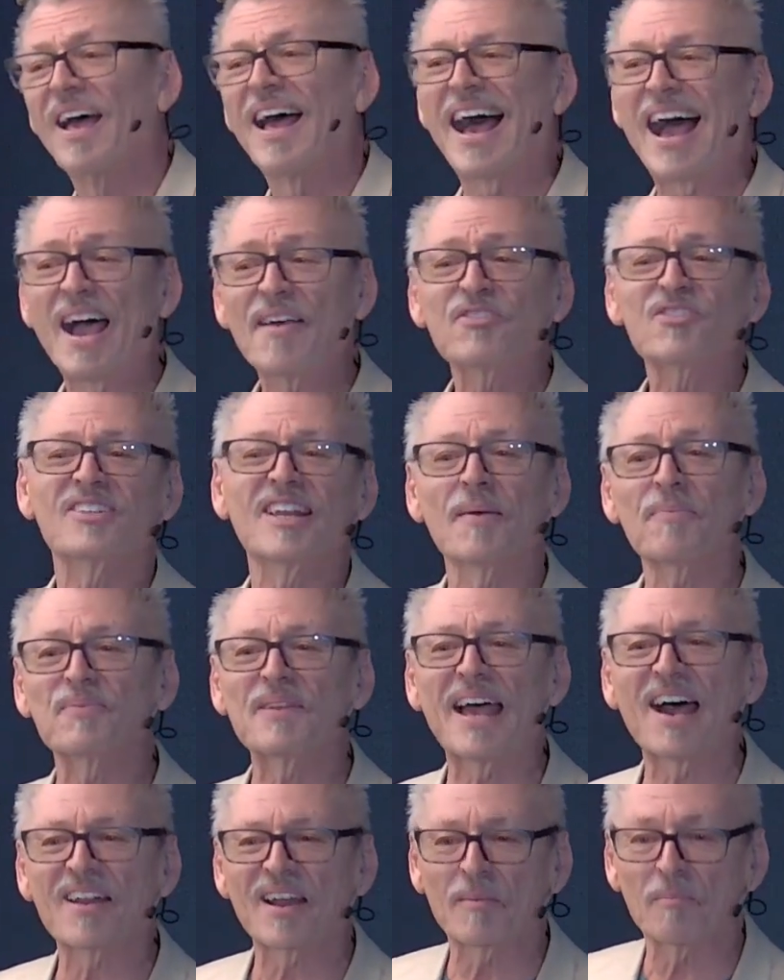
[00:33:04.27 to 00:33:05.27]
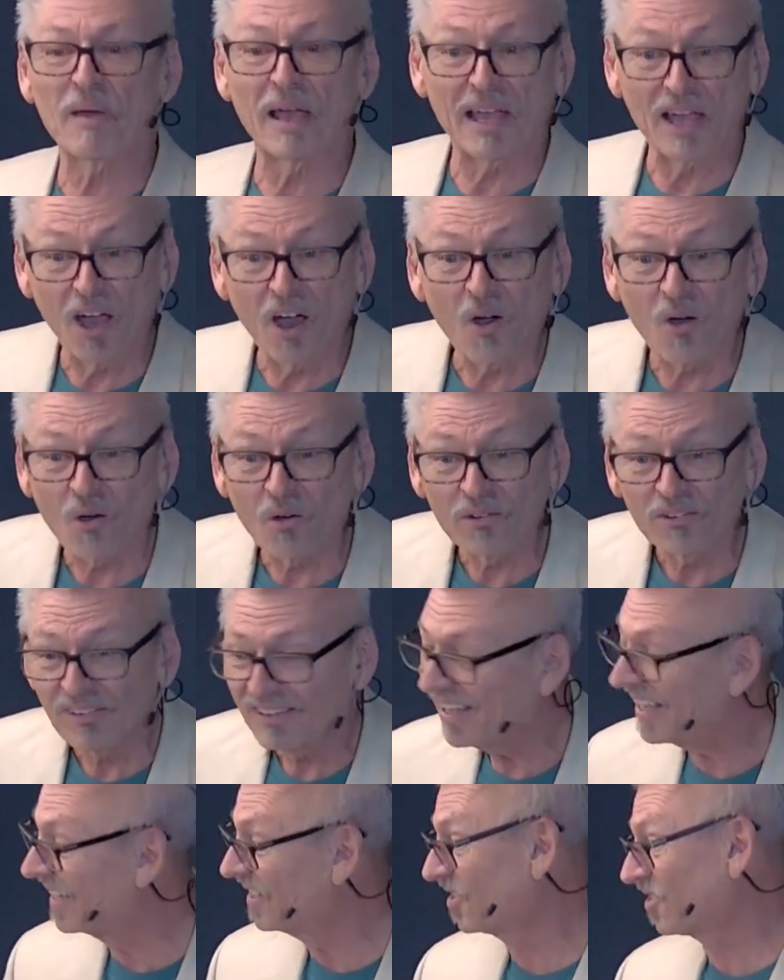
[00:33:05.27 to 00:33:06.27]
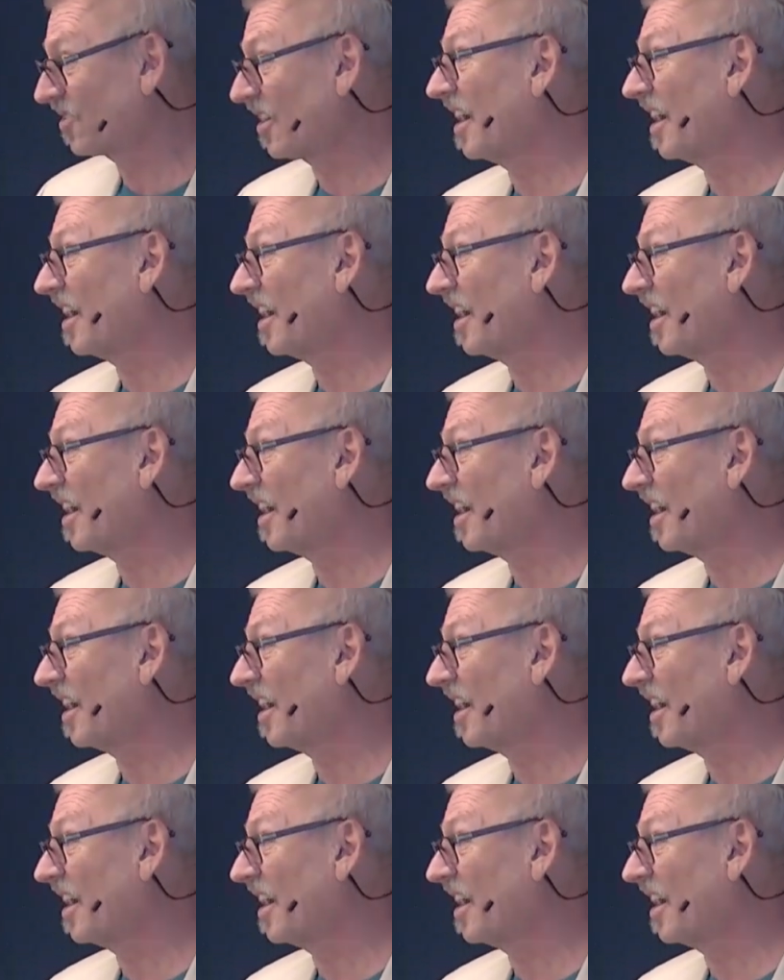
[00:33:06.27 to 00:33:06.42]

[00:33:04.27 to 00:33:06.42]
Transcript: I've stepped out on my own and